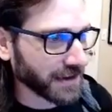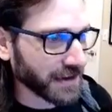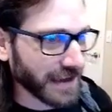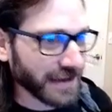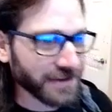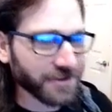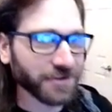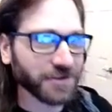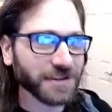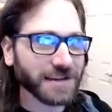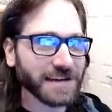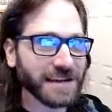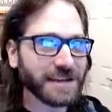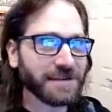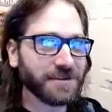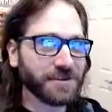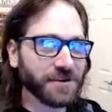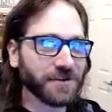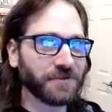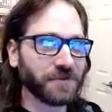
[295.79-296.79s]
And you only
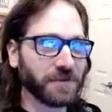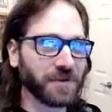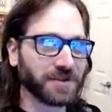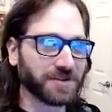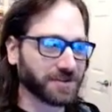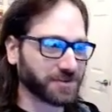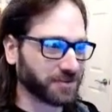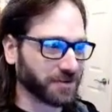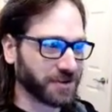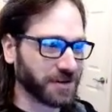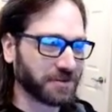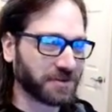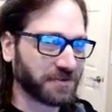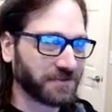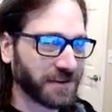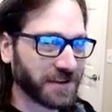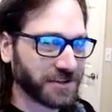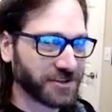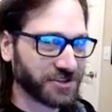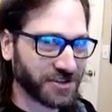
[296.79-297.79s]
need euphemisms when you have to
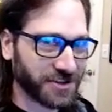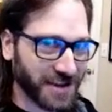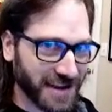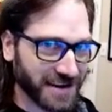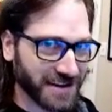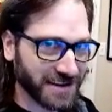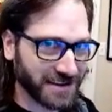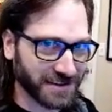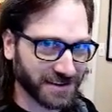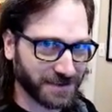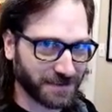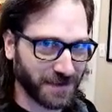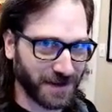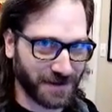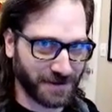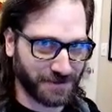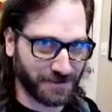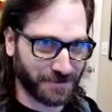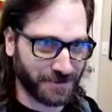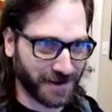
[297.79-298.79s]
fucking shenanigans,
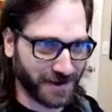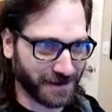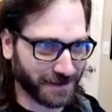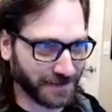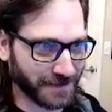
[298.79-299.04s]
by the way.